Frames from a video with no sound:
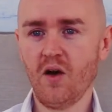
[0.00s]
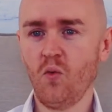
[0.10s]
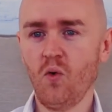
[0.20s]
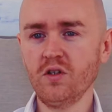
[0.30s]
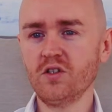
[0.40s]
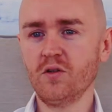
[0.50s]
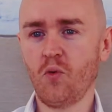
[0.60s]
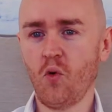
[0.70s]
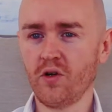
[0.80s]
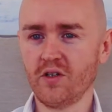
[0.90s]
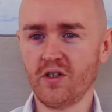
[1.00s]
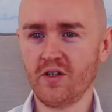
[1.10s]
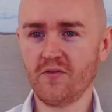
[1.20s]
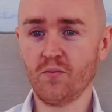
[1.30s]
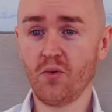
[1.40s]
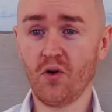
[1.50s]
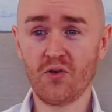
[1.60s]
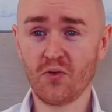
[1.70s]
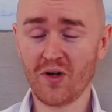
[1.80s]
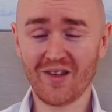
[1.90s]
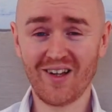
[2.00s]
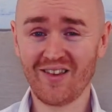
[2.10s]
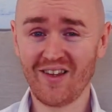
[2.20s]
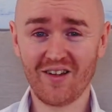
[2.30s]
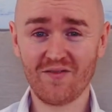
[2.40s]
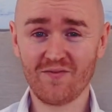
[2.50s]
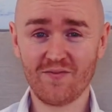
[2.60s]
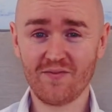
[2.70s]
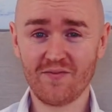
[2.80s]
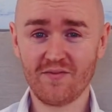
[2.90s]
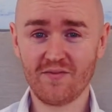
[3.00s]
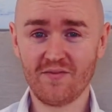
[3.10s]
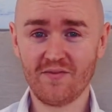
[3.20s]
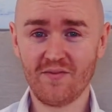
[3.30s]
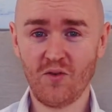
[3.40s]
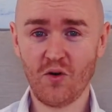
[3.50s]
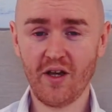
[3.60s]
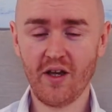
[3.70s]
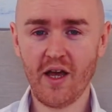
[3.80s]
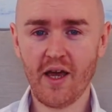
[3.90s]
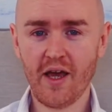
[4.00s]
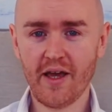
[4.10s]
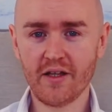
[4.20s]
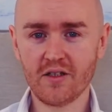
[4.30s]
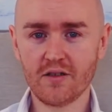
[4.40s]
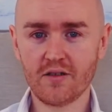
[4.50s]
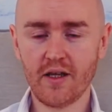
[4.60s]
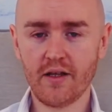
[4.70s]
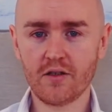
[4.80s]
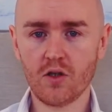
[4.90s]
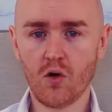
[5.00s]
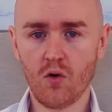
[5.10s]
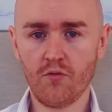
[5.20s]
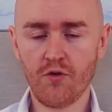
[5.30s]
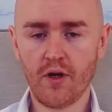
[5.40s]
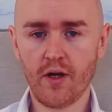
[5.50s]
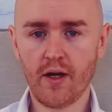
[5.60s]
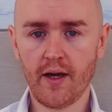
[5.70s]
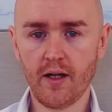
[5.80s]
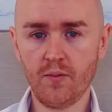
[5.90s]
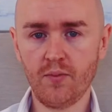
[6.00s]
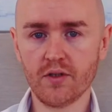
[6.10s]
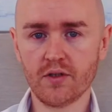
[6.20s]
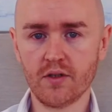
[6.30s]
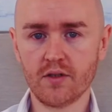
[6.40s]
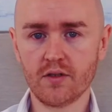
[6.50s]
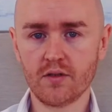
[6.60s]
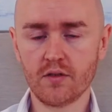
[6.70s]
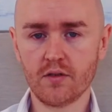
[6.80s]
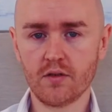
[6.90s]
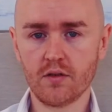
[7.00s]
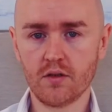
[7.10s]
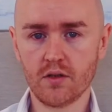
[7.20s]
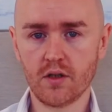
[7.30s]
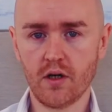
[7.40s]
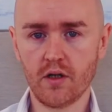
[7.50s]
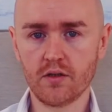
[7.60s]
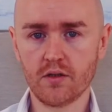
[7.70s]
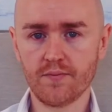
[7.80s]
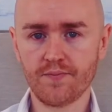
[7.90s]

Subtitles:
What's the point in even bothering with that thing? Okay, it's a sense of helplessness disguised.